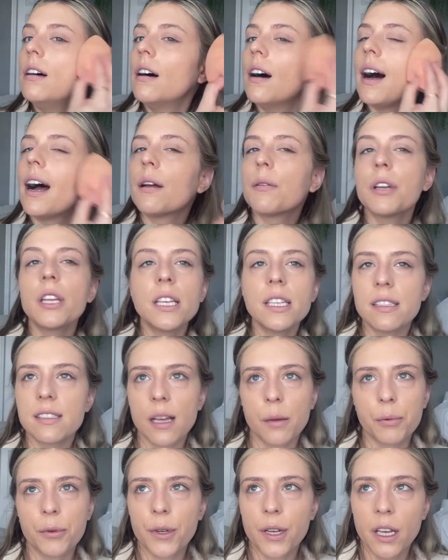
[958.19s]
I really
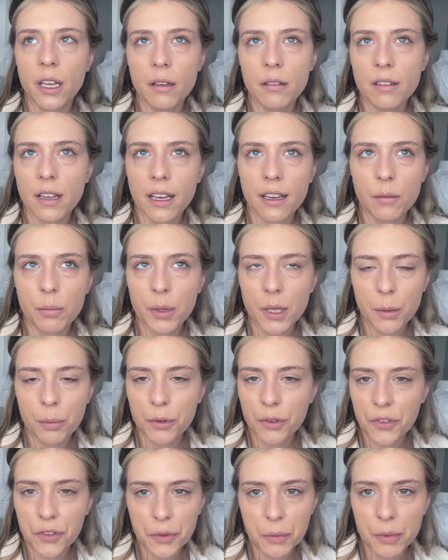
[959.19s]
separate like
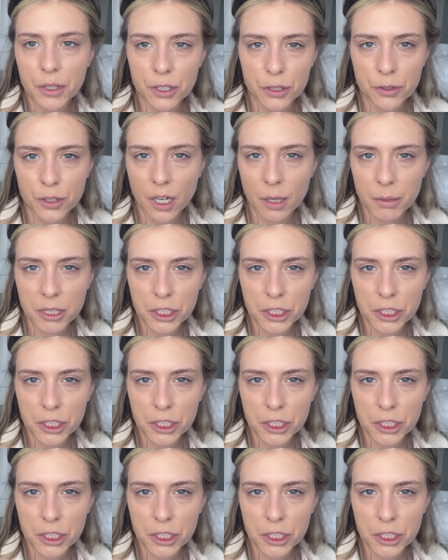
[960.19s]
people from their drama